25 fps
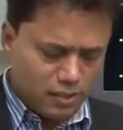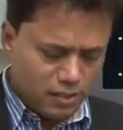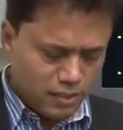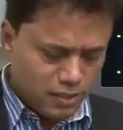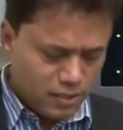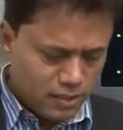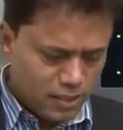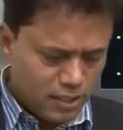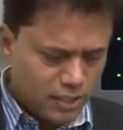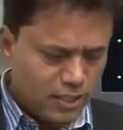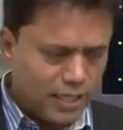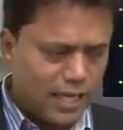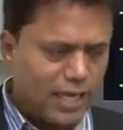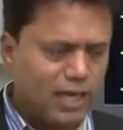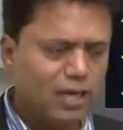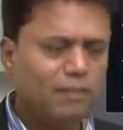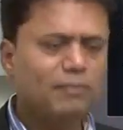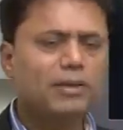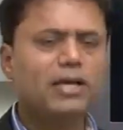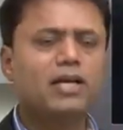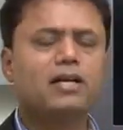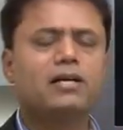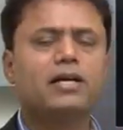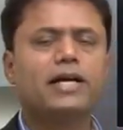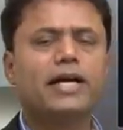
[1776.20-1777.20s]
It's a
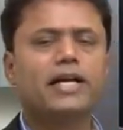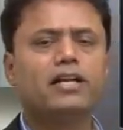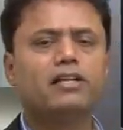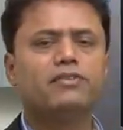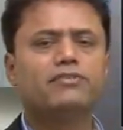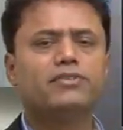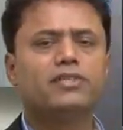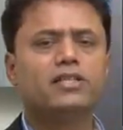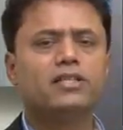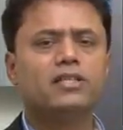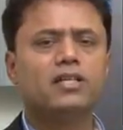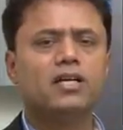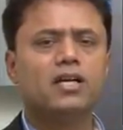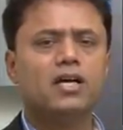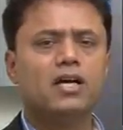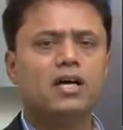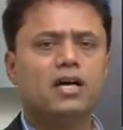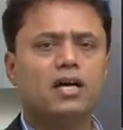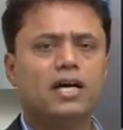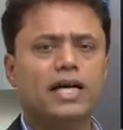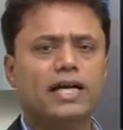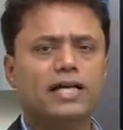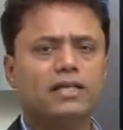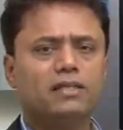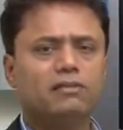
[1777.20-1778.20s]
dynamic kind of a
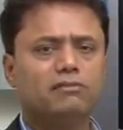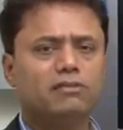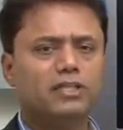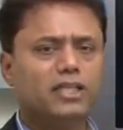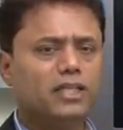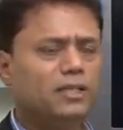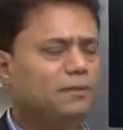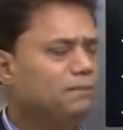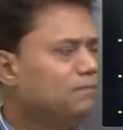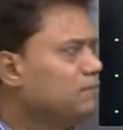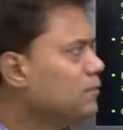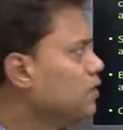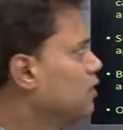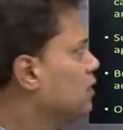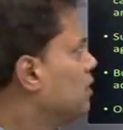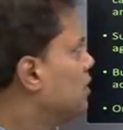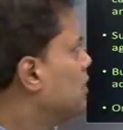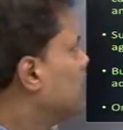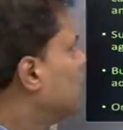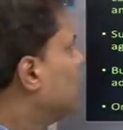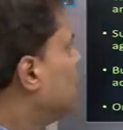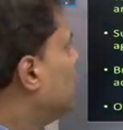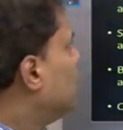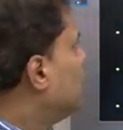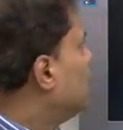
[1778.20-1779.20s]
activity.
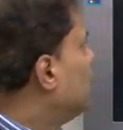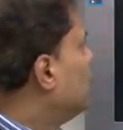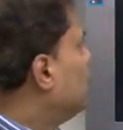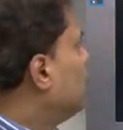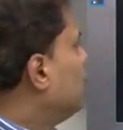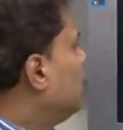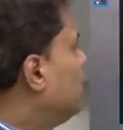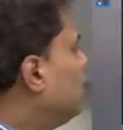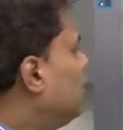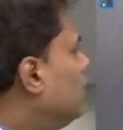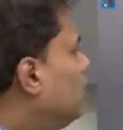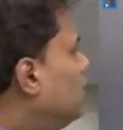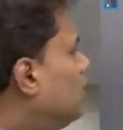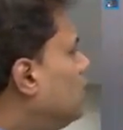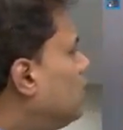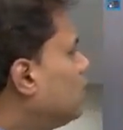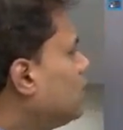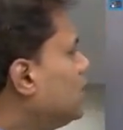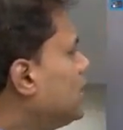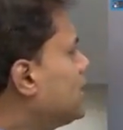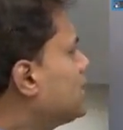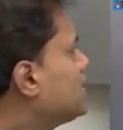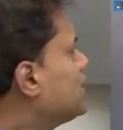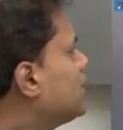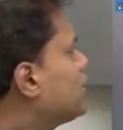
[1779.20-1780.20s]

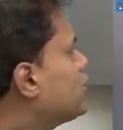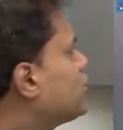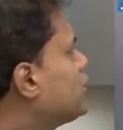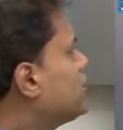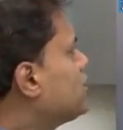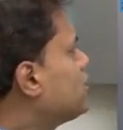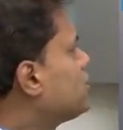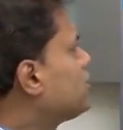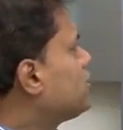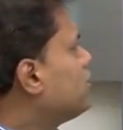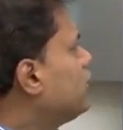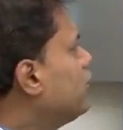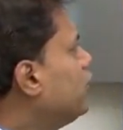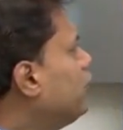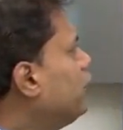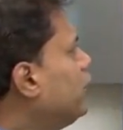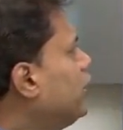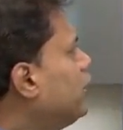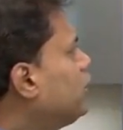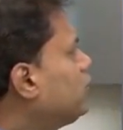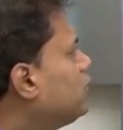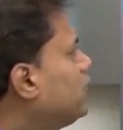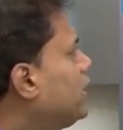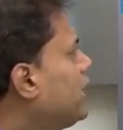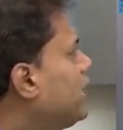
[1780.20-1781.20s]
Organizations
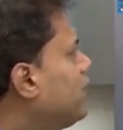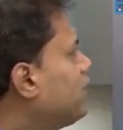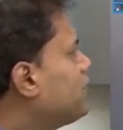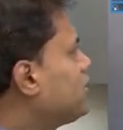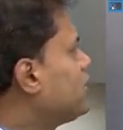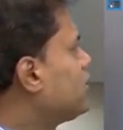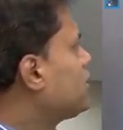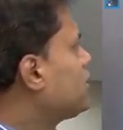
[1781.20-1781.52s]
need to have